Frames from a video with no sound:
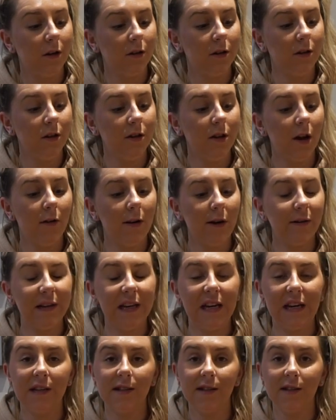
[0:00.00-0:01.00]
You know how
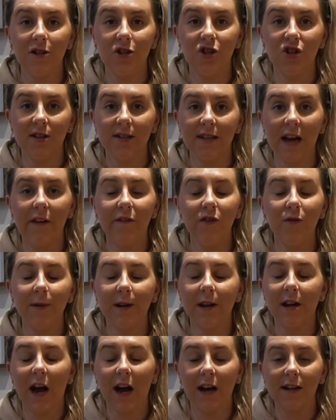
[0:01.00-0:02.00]
it is,
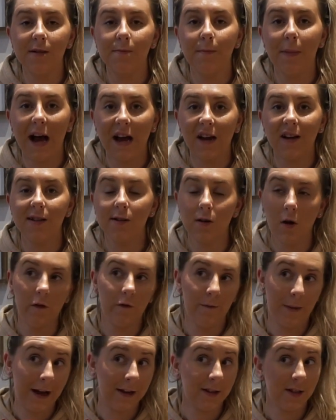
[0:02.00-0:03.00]
everybody has bags
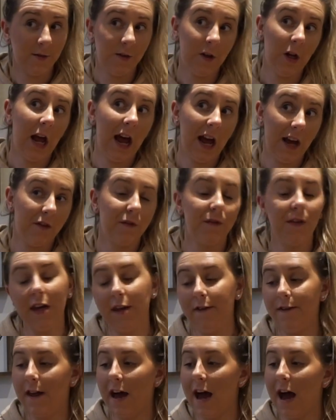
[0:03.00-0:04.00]
for life
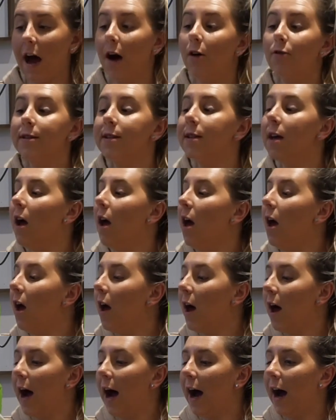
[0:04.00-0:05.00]
in their house,
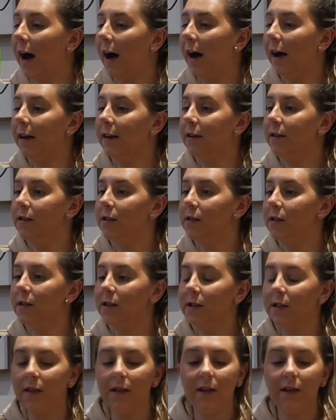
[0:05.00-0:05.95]
and